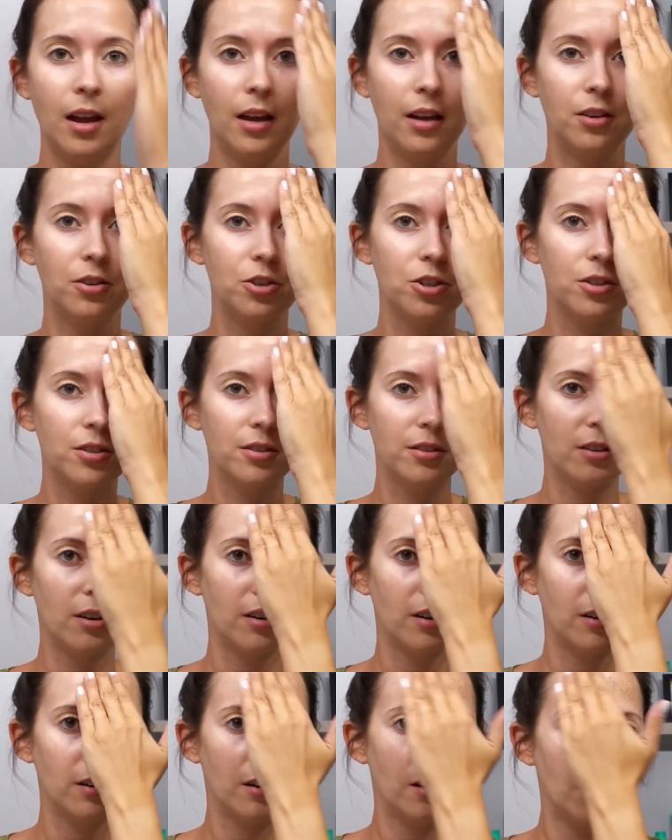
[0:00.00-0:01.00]
and just
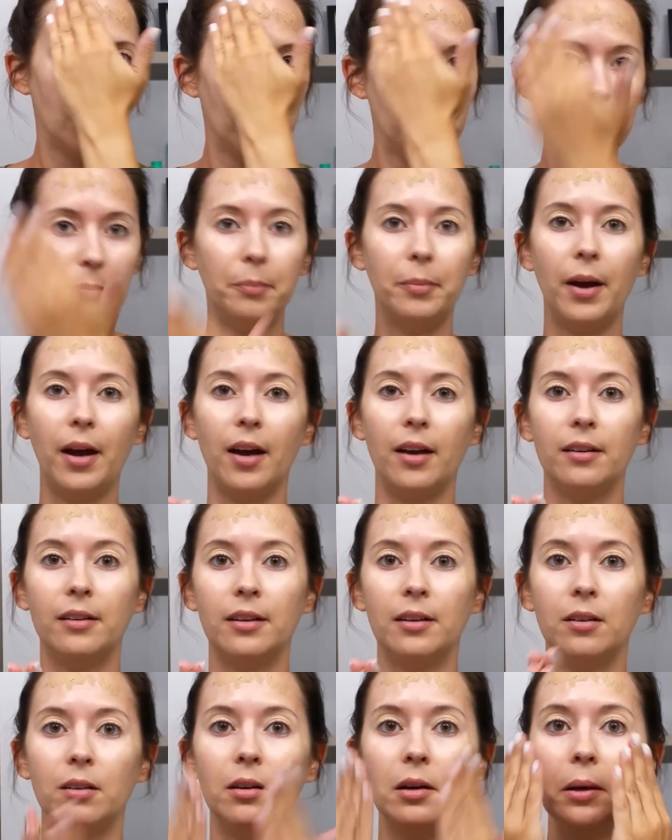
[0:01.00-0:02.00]
start patting
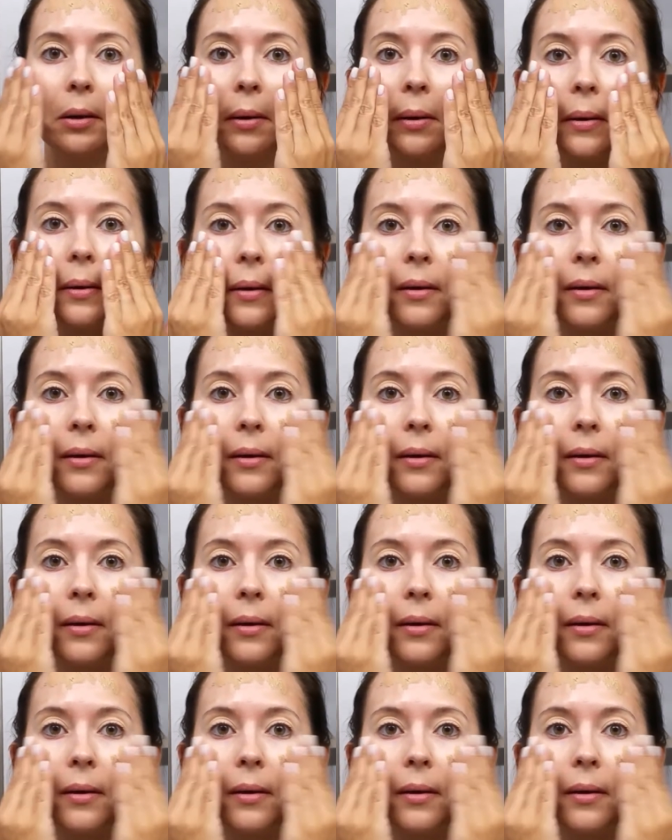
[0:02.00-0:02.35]
it on.